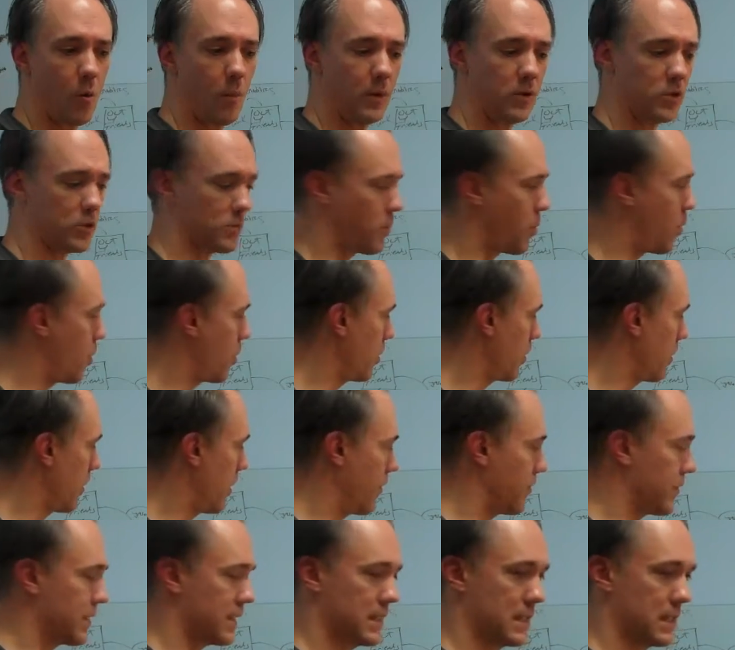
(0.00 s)
bunch more
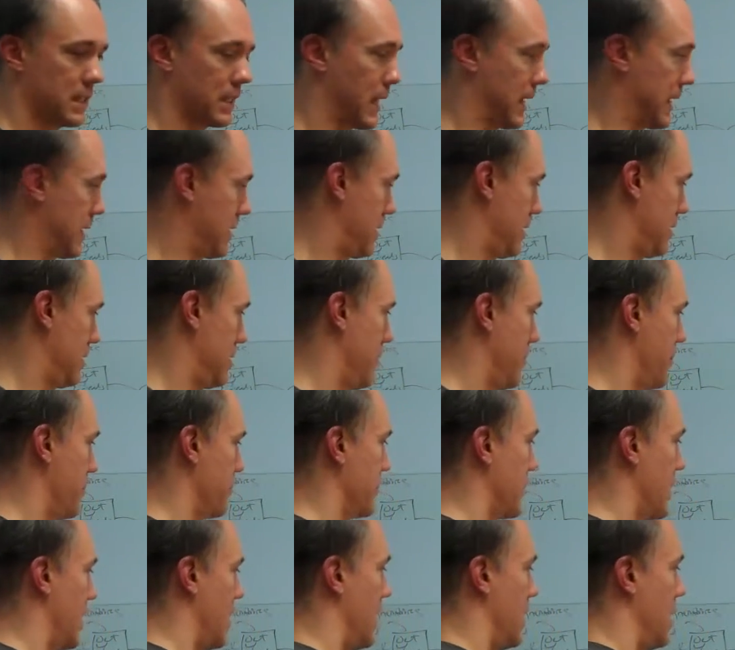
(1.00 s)
of these links,
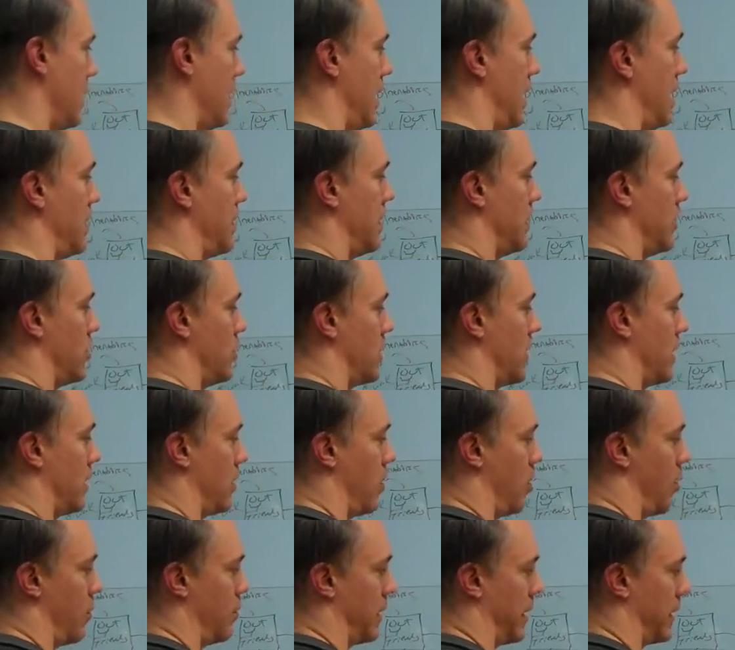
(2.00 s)
and then you get
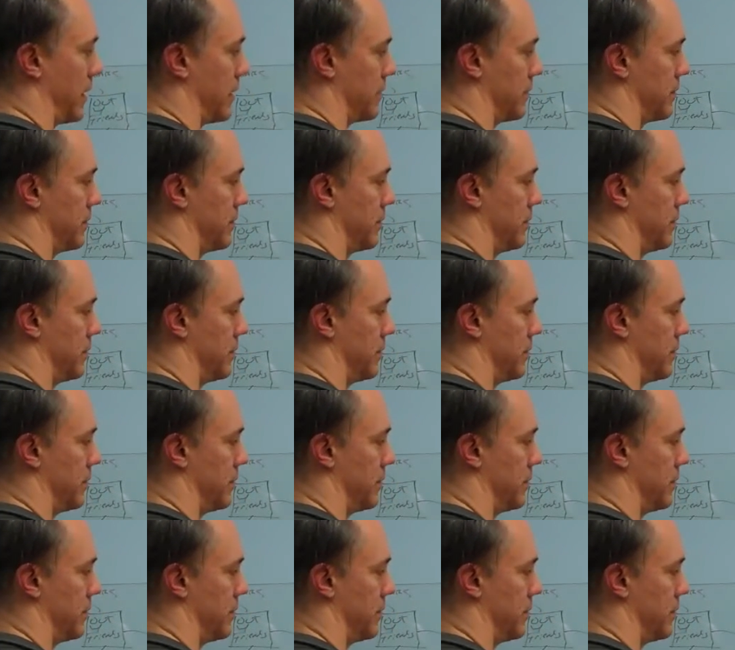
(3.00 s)
home late.